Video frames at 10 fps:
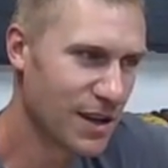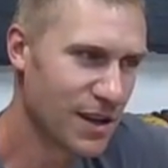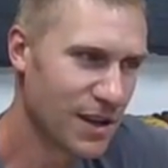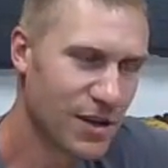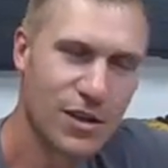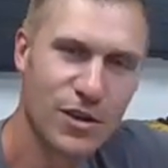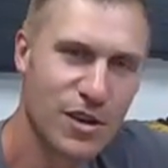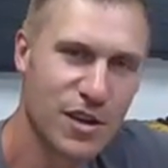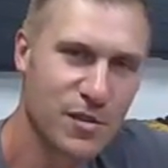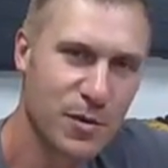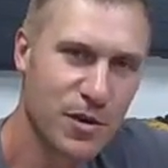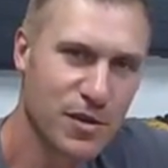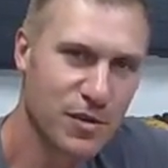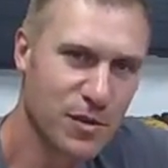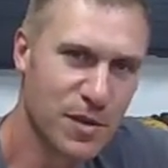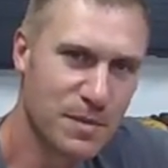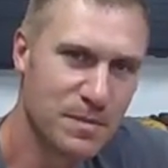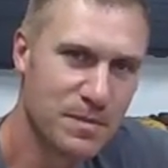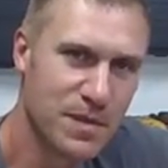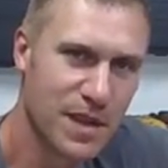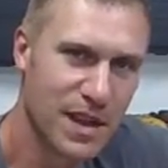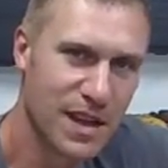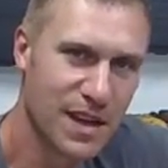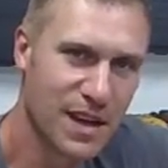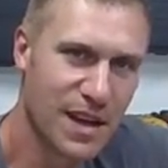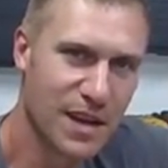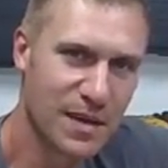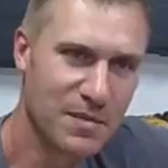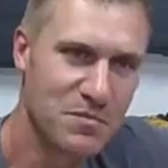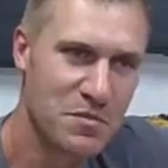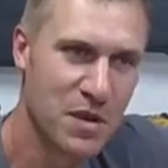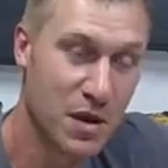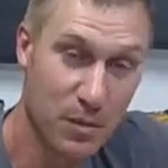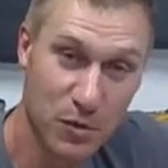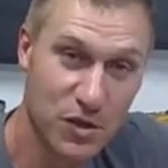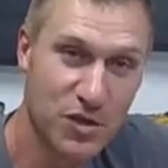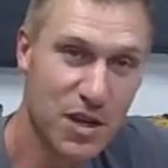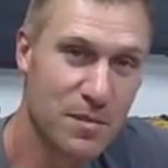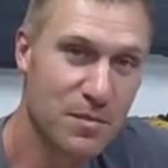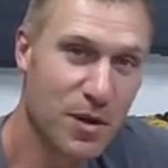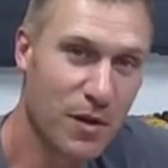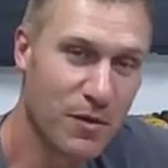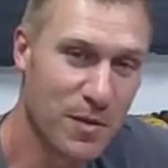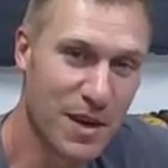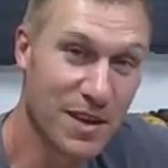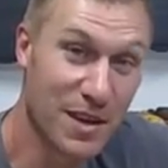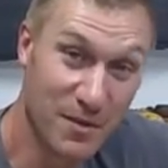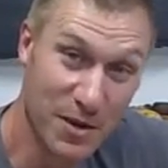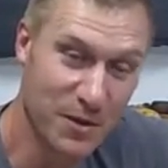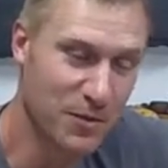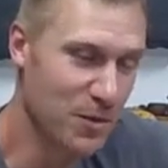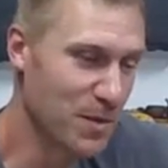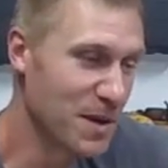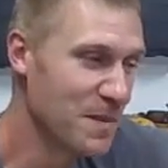a good learning experience doing, and I appreciate Paul for making that video for me.